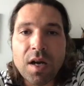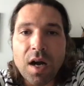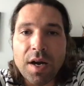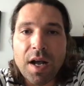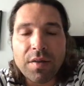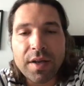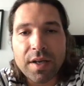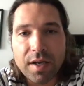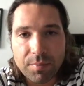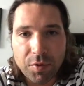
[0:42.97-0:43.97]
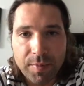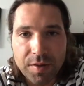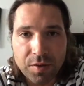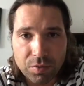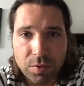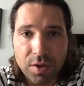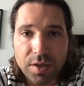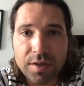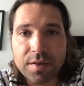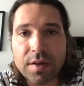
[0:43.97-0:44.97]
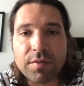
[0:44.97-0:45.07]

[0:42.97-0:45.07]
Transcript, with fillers: on how they can implement this word into their